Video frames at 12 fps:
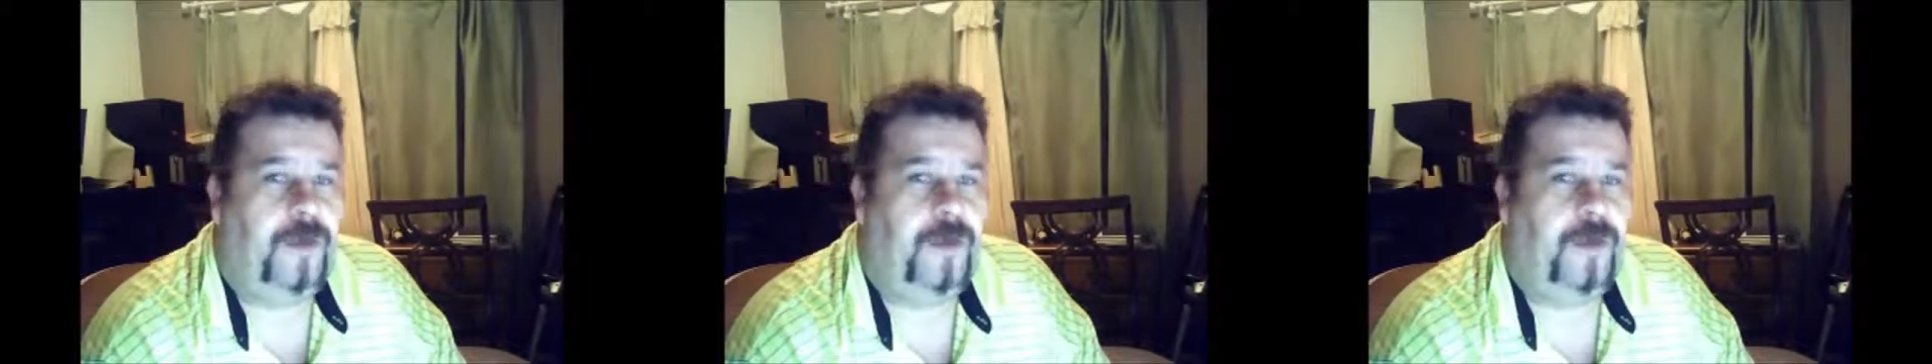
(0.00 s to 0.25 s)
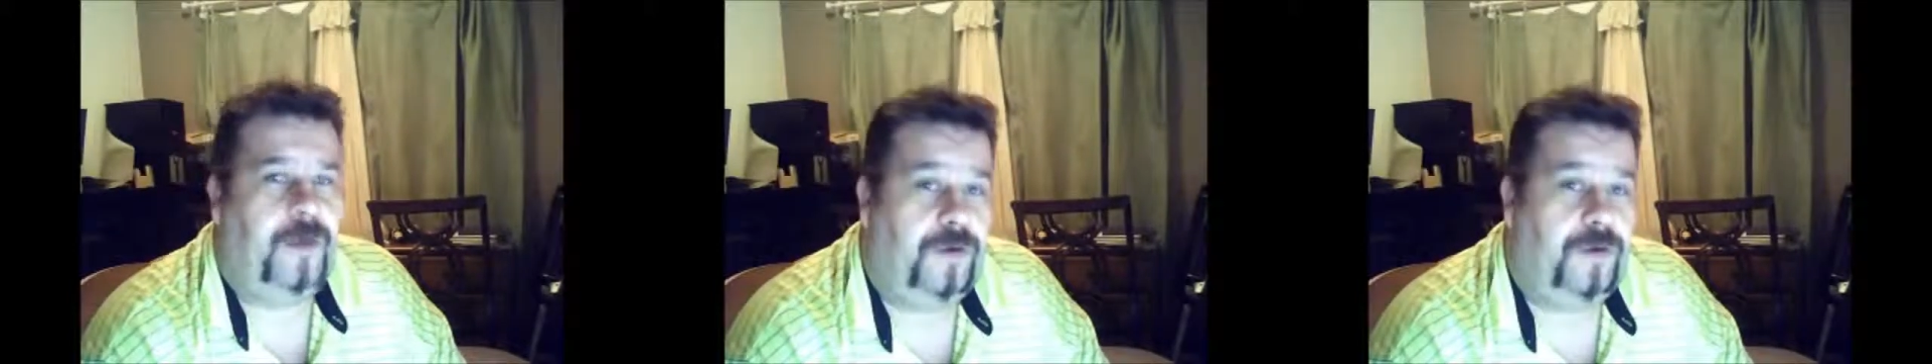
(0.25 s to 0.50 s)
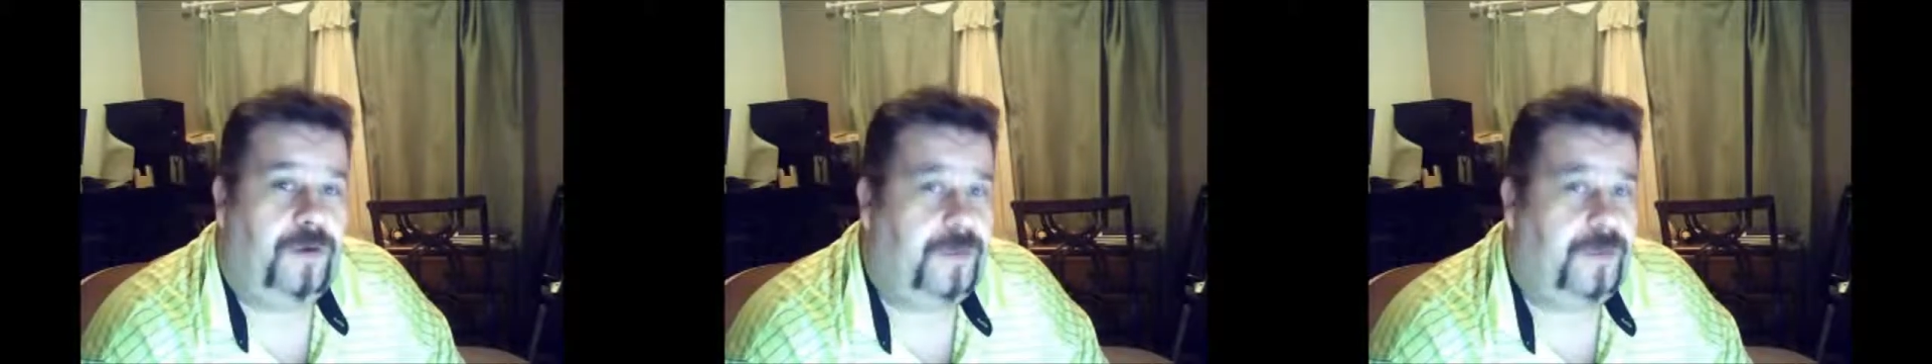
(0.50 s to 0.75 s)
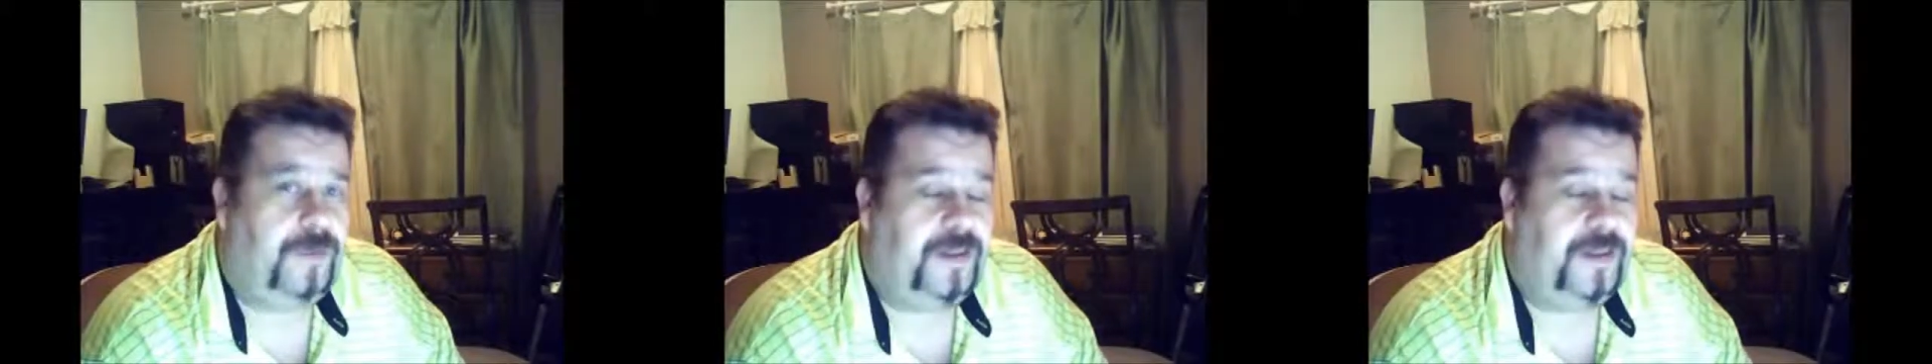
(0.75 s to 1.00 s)
So
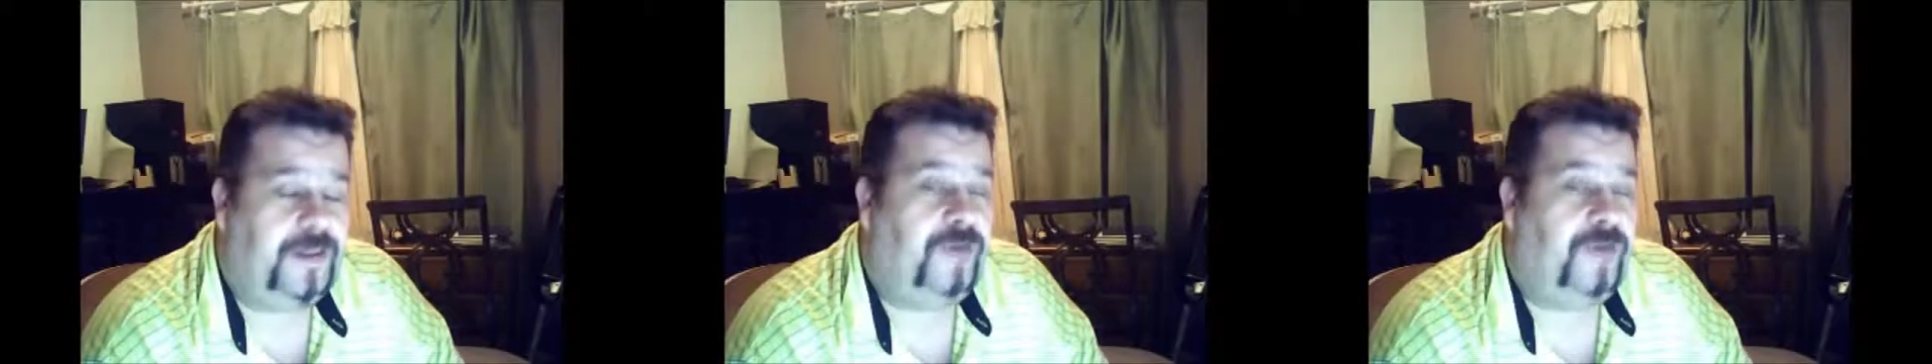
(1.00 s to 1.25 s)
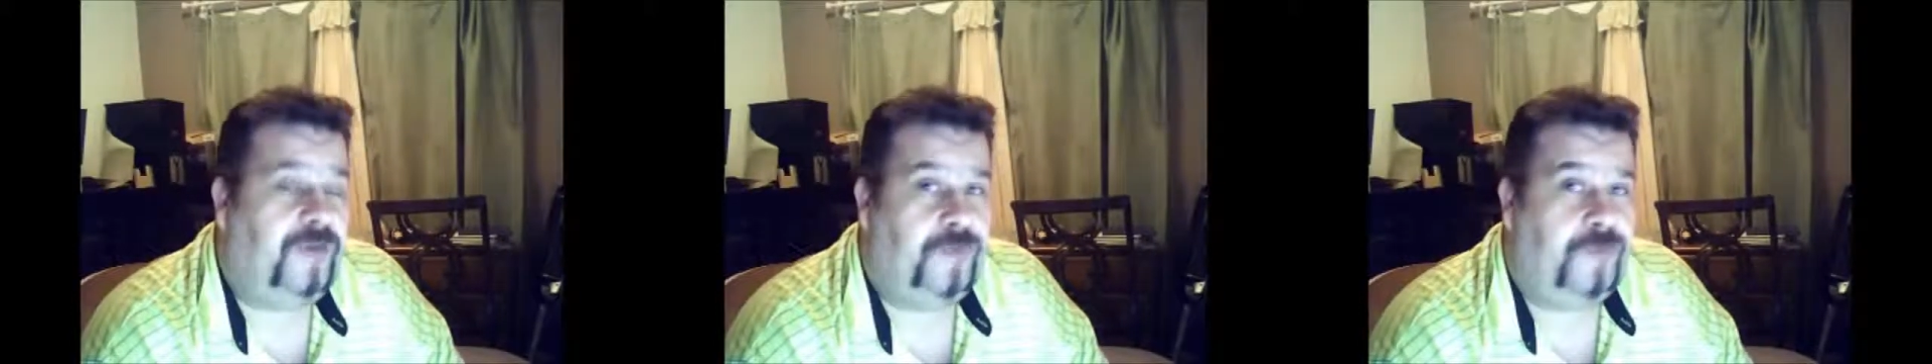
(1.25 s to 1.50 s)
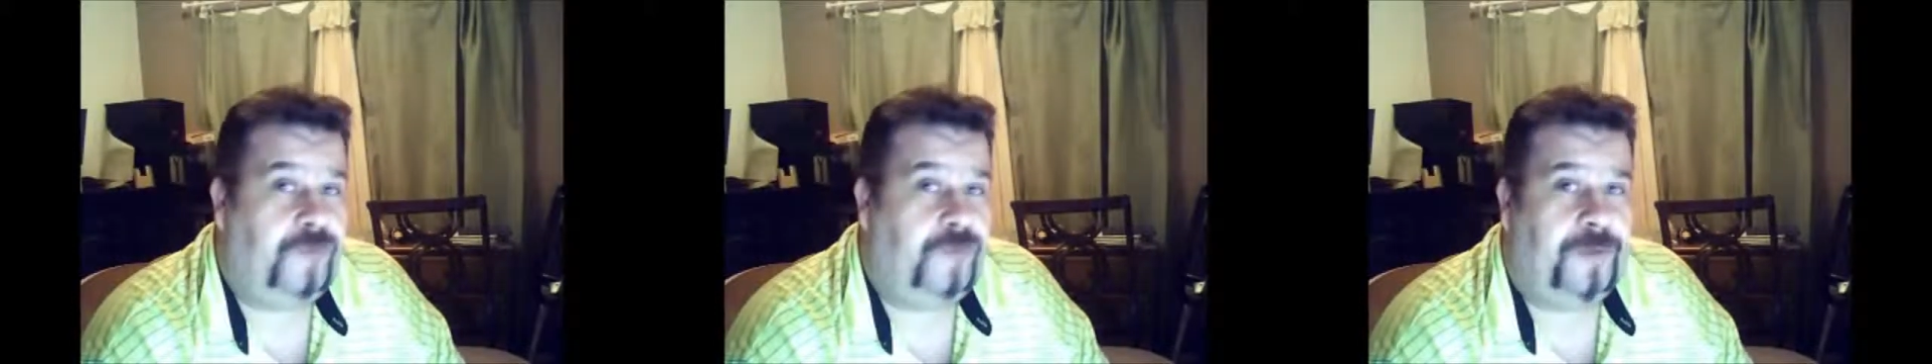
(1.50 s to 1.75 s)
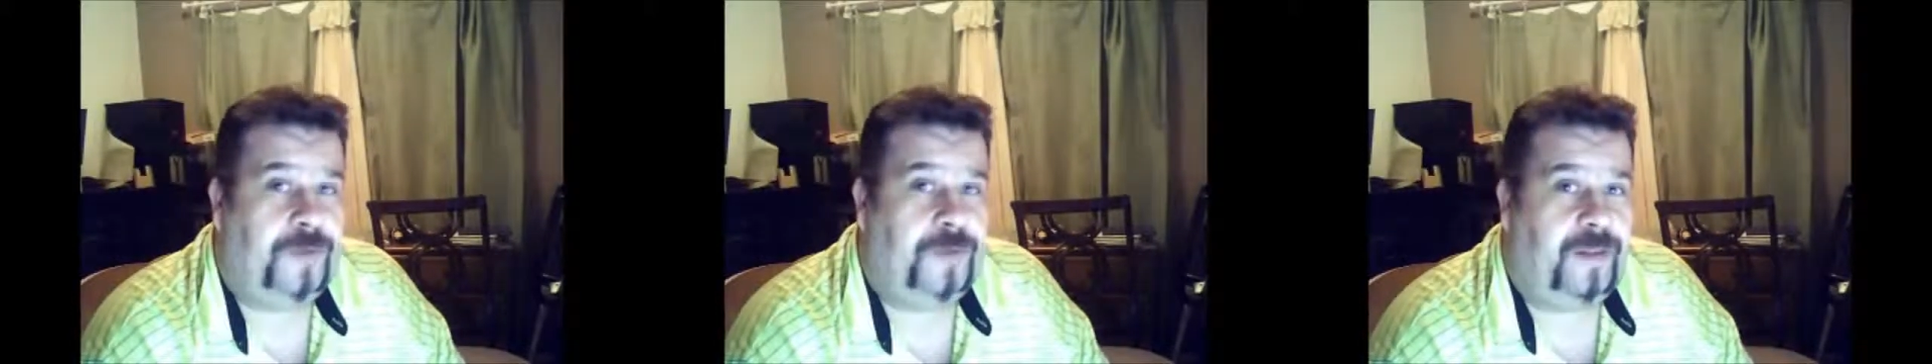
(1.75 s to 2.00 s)
basically, I just wanted to put
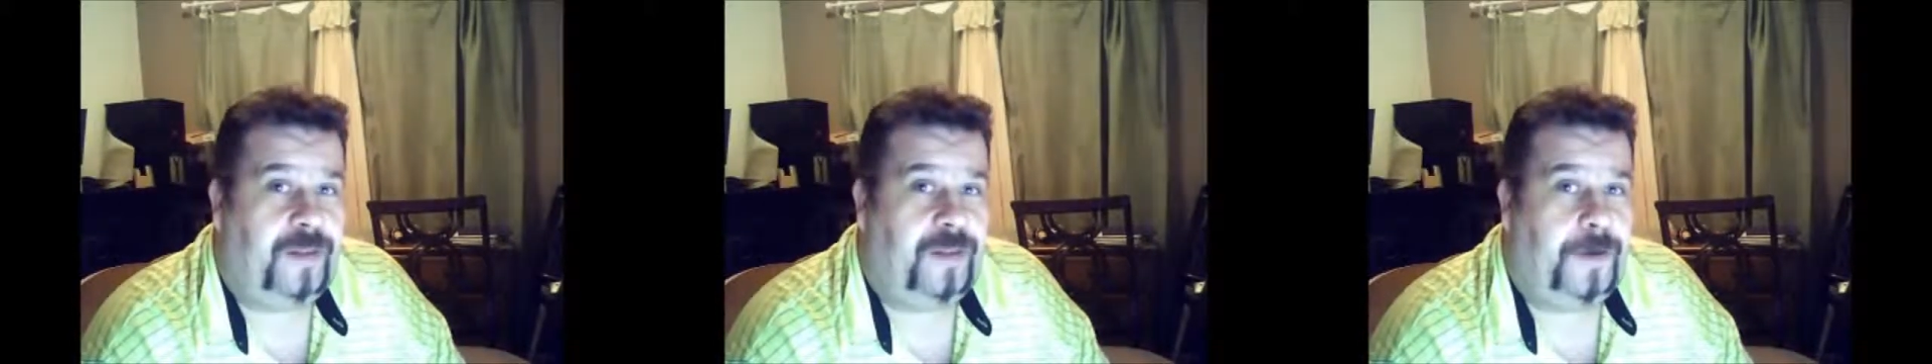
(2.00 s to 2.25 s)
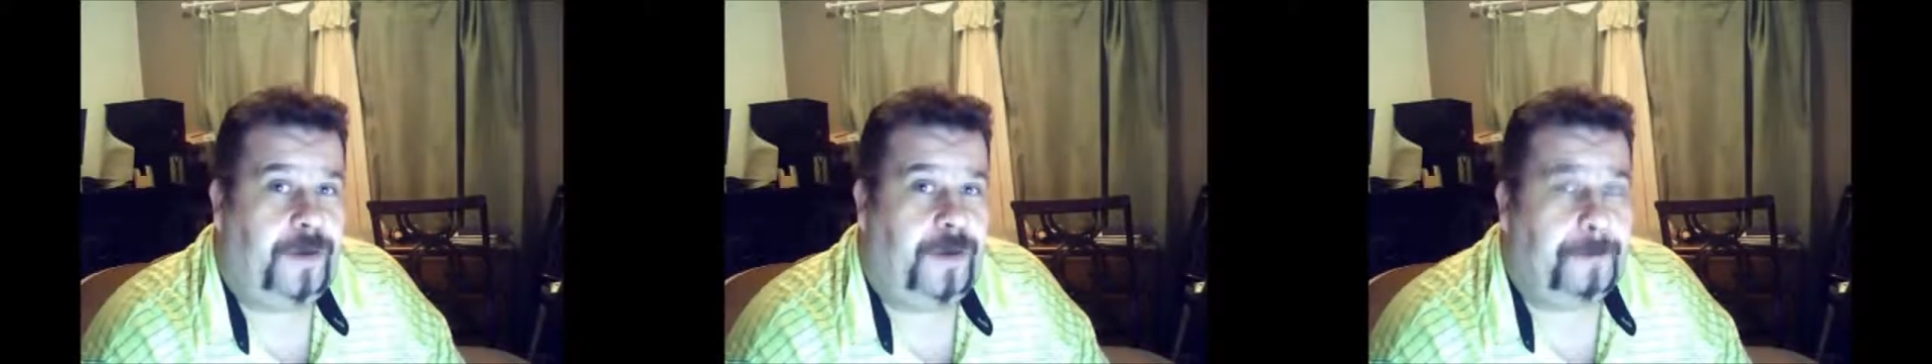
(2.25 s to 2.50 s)
out there,